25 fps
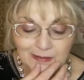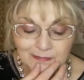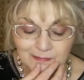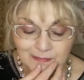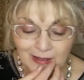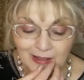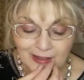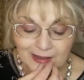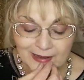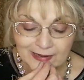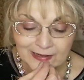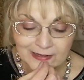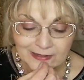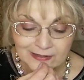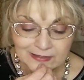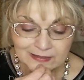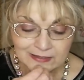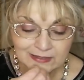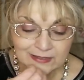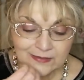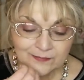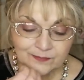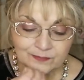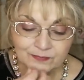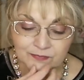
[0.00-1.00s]
Mael
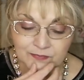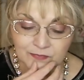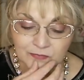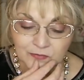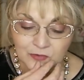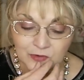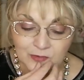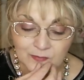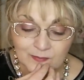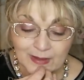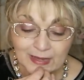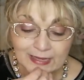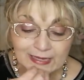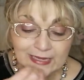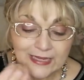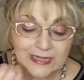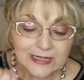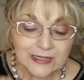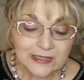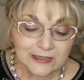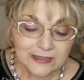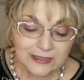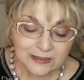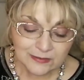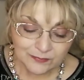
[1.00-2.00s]
or
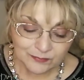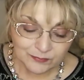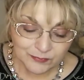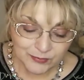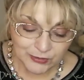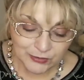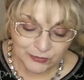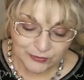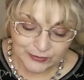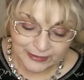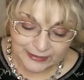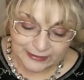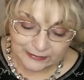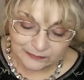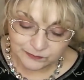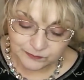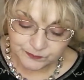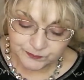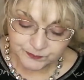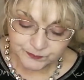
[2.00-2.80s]
Mael Beauty